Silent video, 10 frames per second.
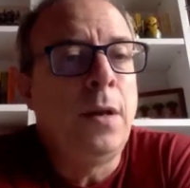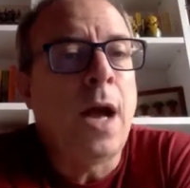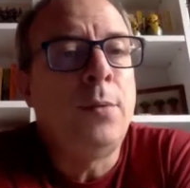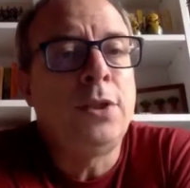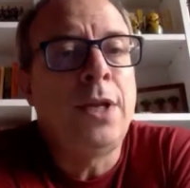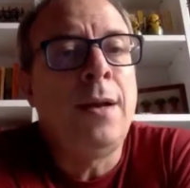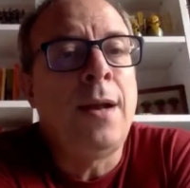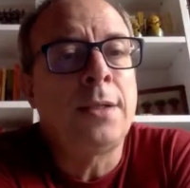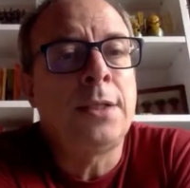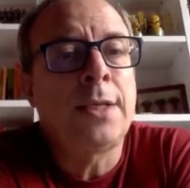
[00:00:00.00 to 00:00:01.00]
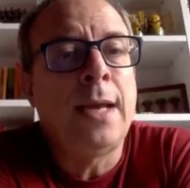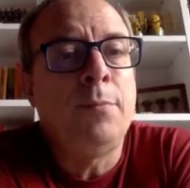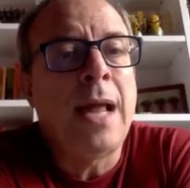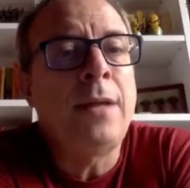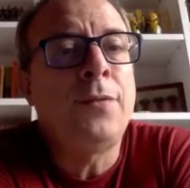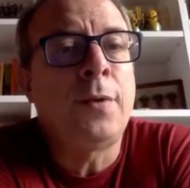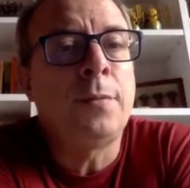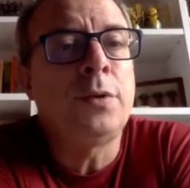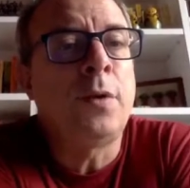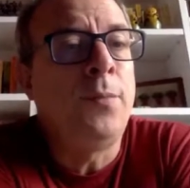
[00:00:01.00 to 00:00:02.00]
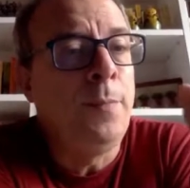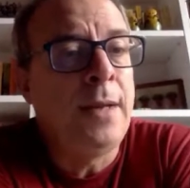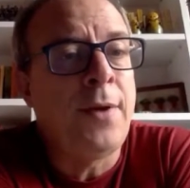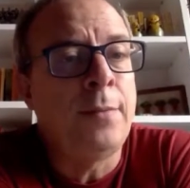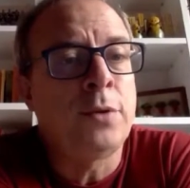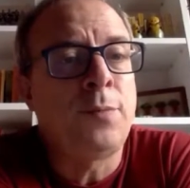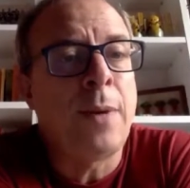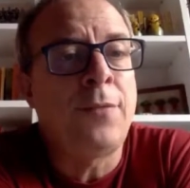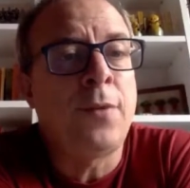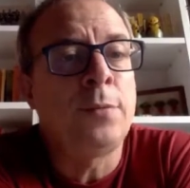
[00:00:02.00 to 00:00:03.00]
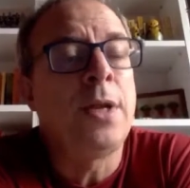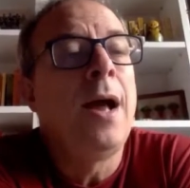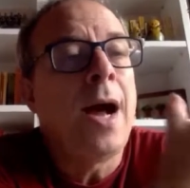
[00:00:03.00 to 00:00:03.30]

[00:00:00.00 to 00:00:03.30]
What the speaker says: I would say, large scale platforms, of very famous platforms,